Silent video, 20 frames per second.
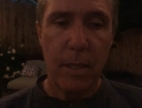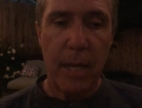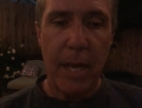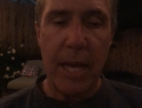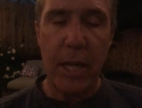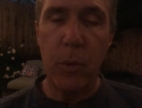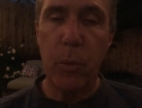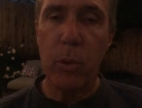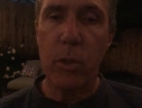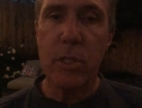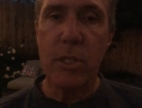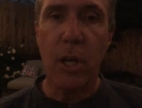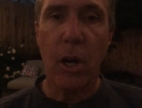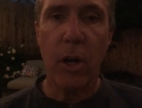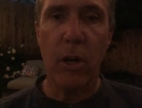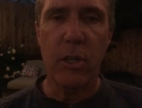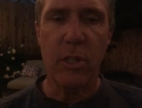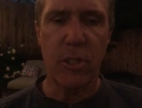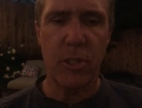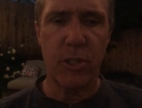Edward's
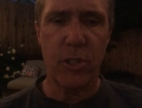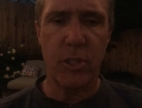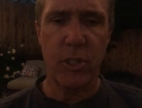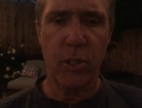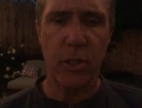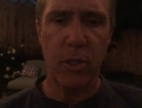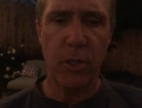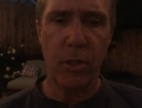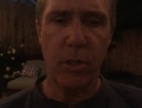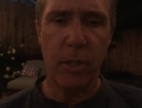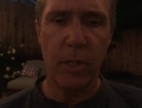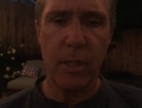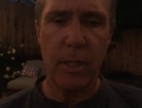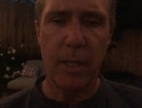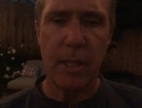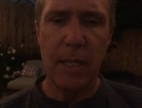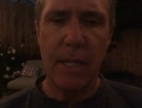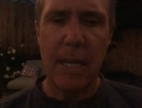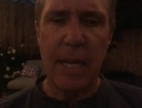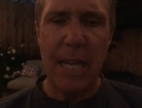heart stirred.
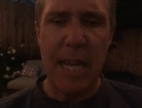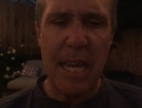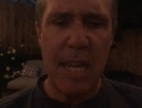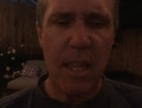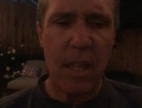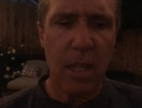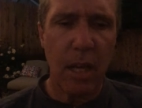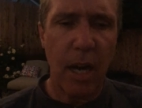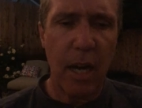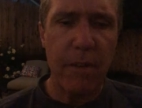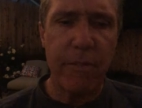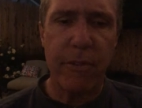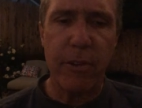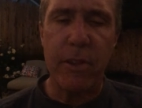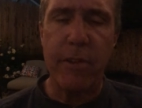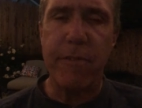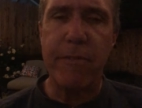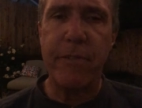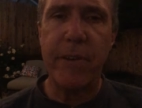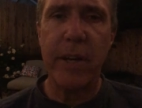He thought for
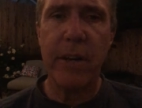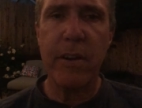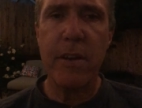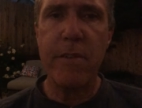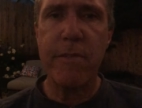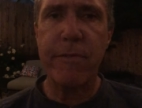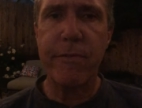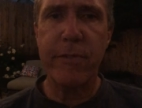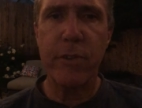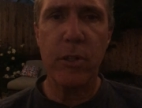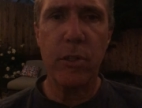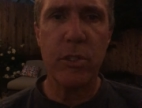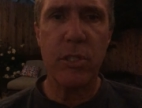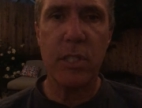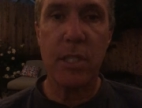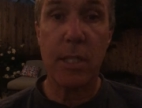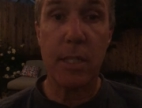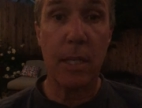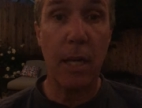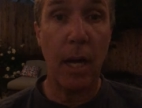the very
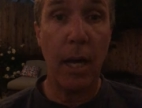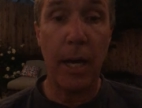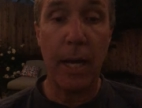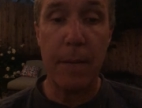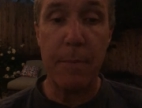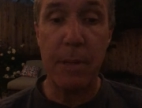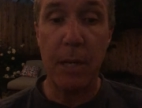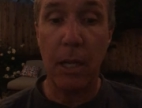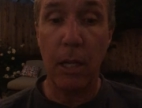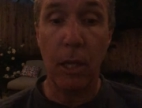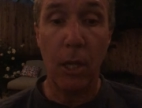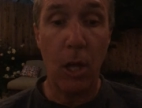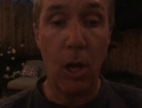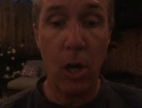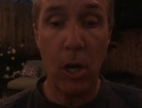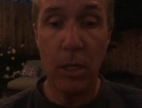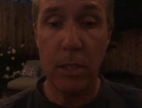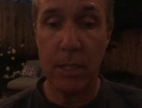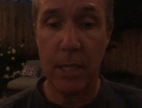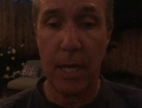first time in a
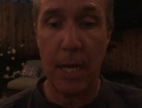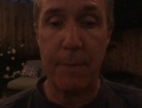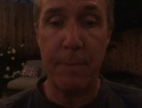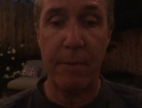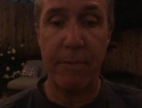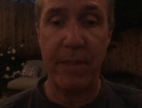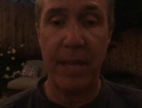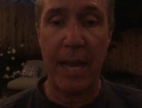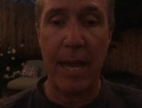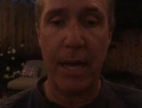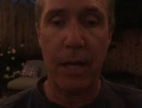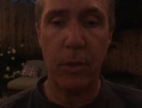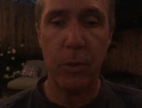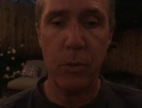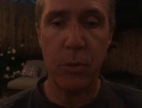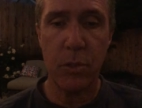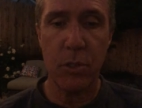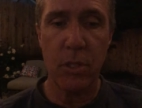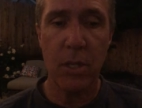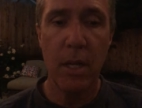long time of the
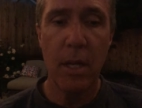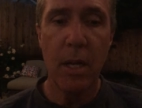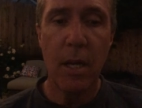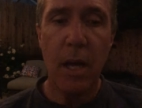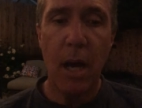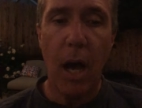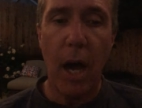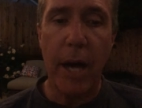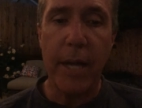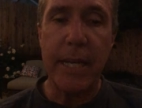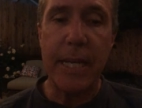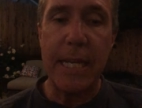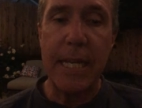house on